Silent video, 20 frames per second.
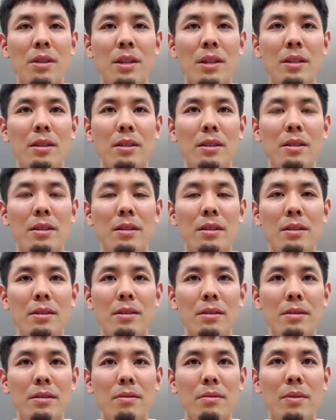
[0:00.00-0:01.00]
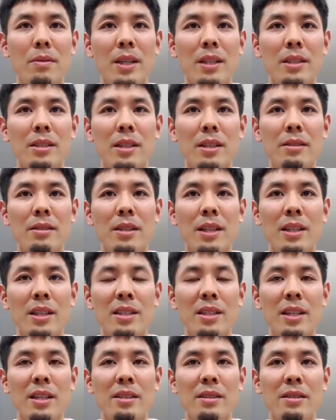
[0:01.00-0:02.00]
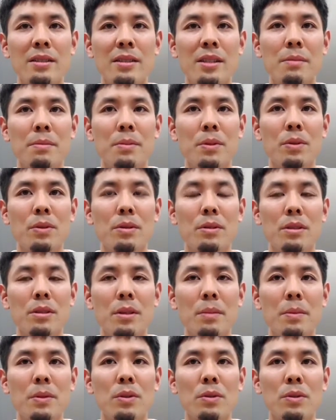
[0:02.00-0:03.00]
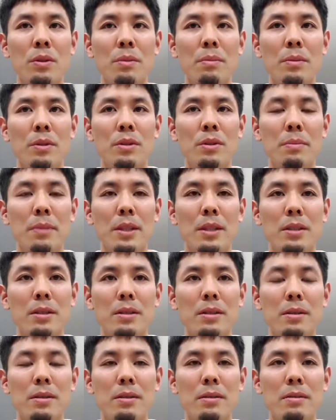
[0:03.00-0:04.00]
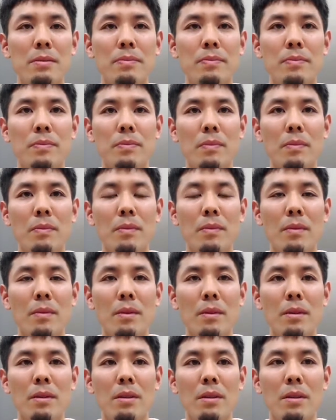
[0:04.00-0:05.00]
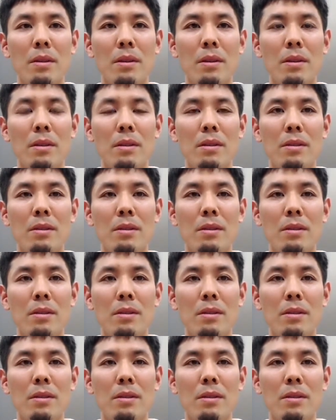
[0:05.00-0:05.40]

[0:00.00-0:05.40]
Hello everyone. My name is Sugimoto from the Financial Data Science team.